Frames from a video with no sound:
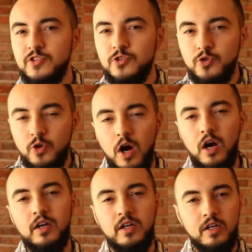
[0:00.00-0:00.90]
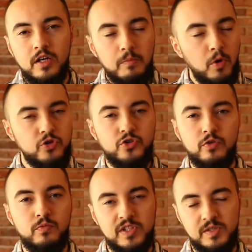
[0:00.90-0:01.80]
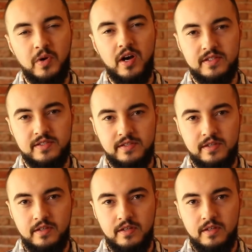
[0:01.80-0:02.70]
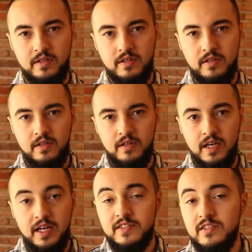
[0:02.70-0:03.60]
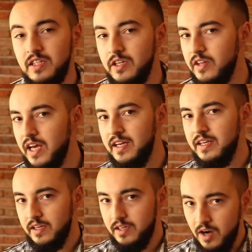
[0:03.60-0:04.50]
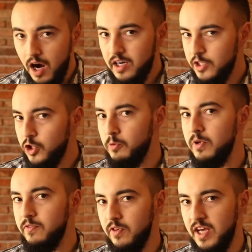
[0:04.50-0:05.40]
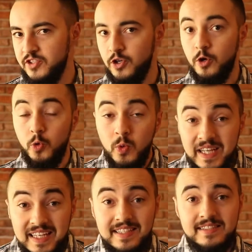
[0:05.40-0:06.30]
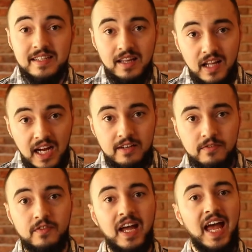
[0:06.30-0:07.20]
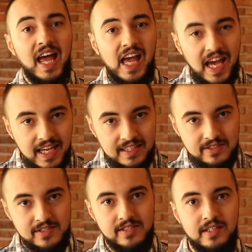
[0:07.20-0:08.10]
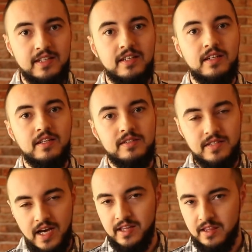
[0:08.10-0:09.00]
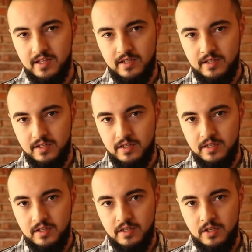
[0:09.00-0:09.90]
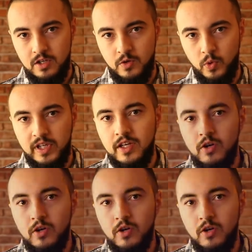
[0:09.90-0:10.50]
strong emotional response. And it's clear that God in human flesh, who is life, hates death. What he